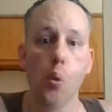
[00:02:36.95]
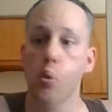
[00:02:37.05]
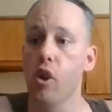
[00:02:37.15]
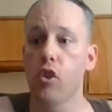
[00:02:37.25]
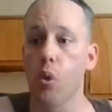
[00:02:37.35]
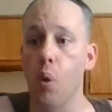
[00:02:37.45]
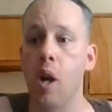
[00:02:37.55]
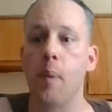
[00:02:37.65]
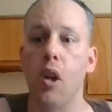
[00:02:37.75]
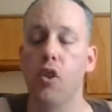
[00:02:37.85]
where's the
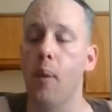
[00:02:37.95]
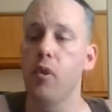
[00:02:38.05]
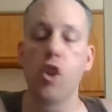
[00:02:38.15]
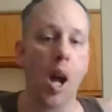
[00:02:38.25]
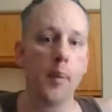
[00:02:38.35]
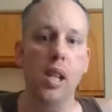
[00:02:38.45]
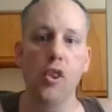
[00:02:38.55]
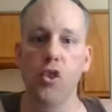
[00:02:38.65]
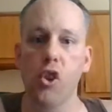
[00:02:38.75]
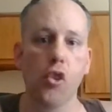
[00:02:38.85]
whereabouts of
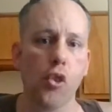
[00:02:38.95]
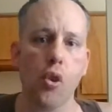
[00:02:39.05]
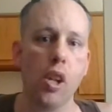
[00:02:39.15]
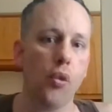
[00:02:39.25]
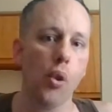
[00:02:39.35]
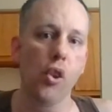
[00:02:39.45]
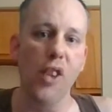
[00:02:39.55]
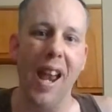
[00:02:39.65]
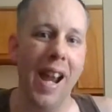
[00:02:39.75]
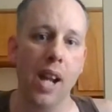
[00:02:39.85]
Tamaki's sister is really
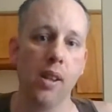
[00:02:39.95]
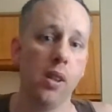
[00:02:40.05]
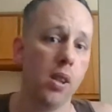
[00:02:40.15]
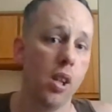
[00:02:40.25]
at.